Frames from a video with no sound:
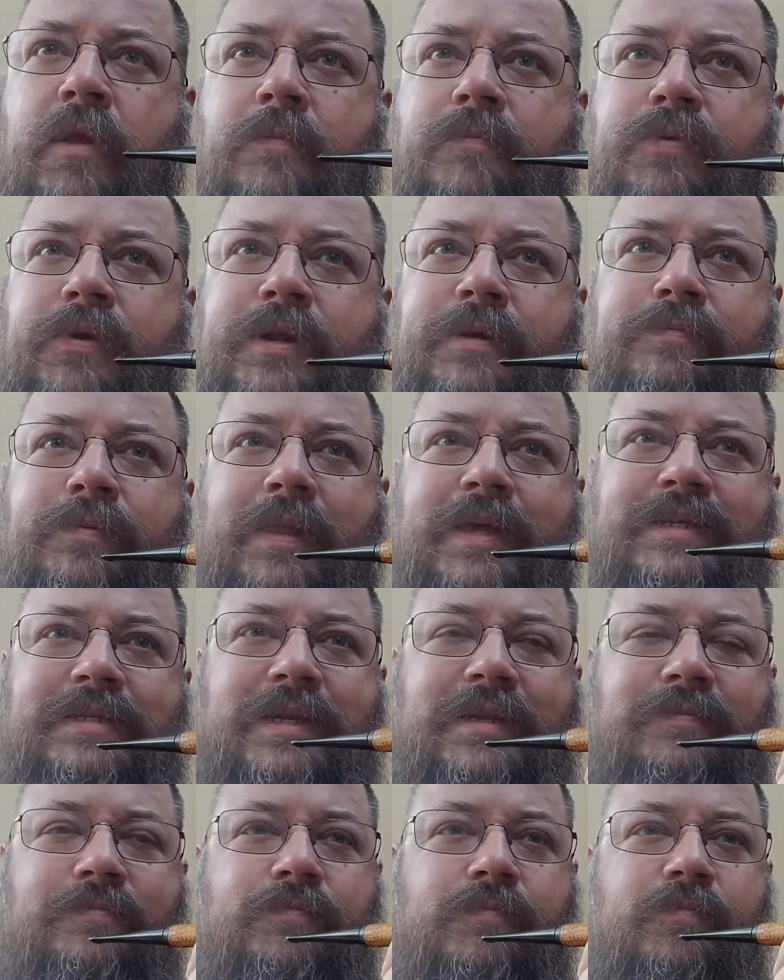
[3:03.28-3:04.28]
Pretty
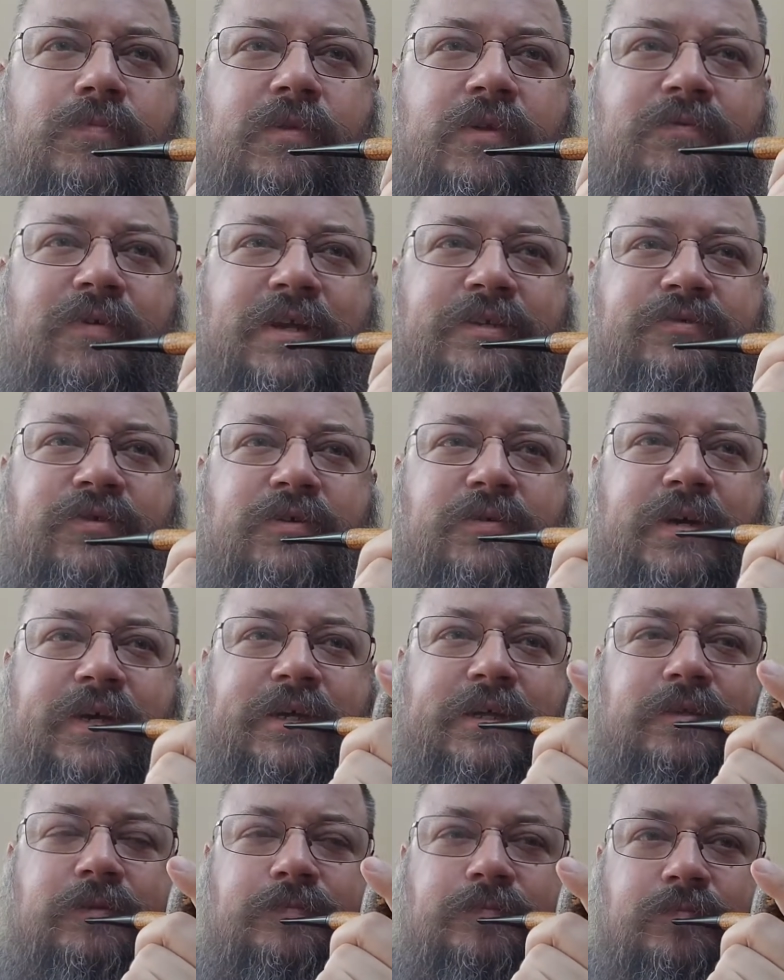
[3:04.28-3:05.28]
pleasant retro
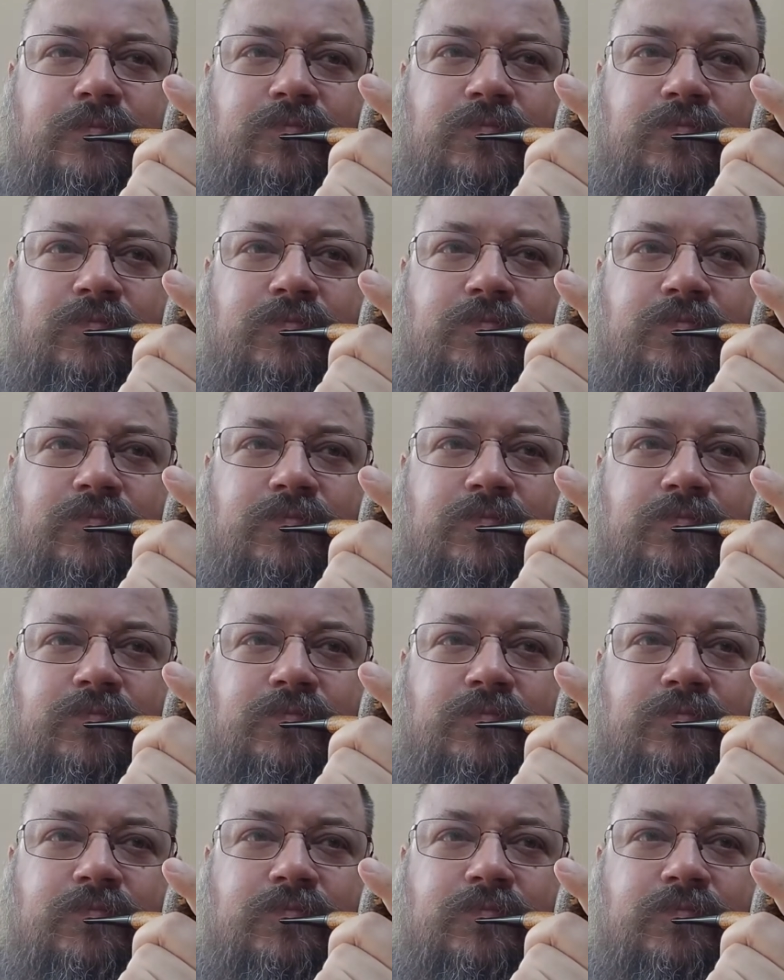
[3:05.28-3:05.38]
hell.